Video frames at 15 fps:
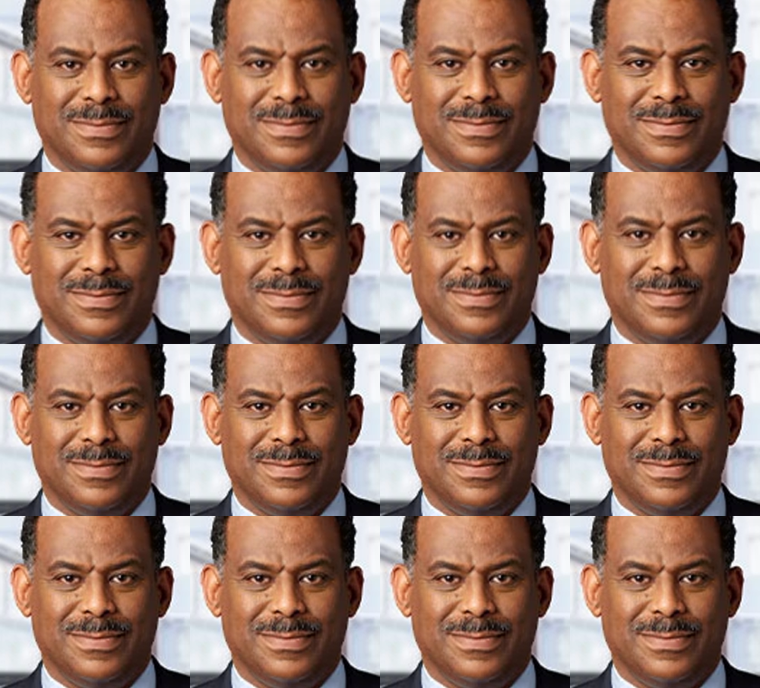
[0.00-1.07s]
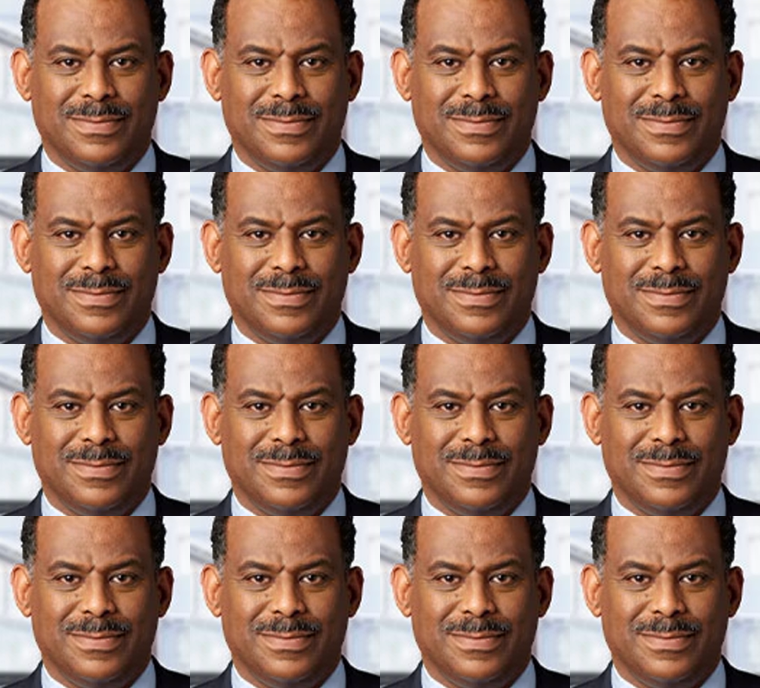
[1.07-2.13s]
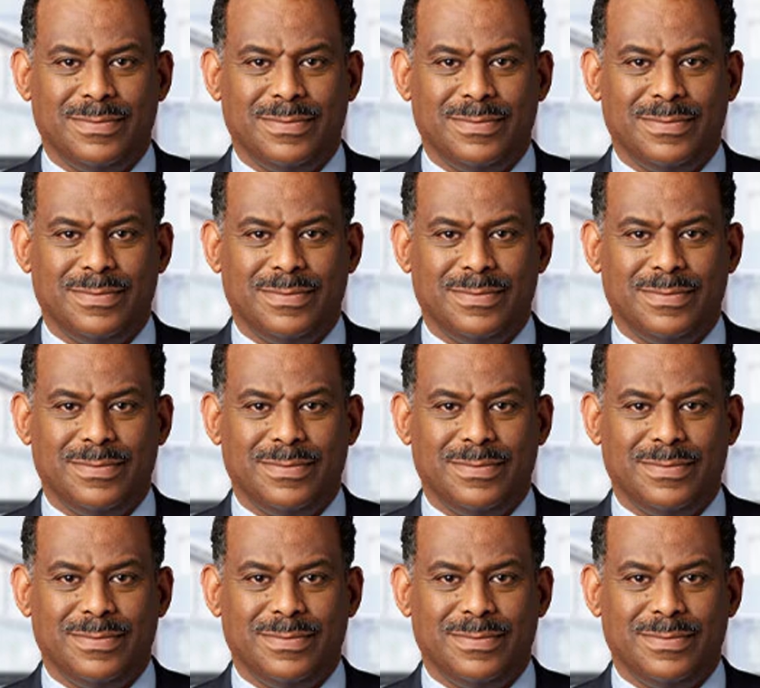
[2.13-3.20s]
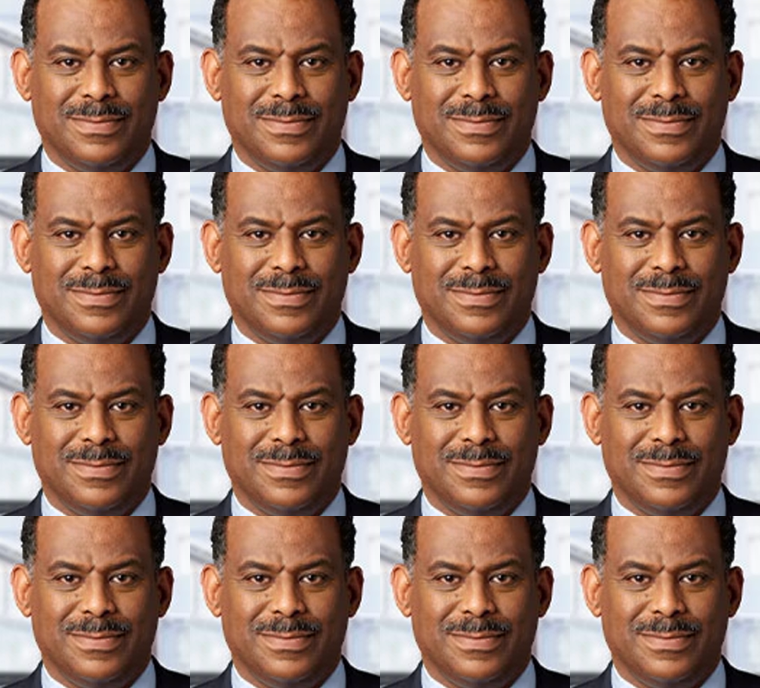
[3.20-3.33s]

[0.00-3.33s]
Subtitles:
[no speech]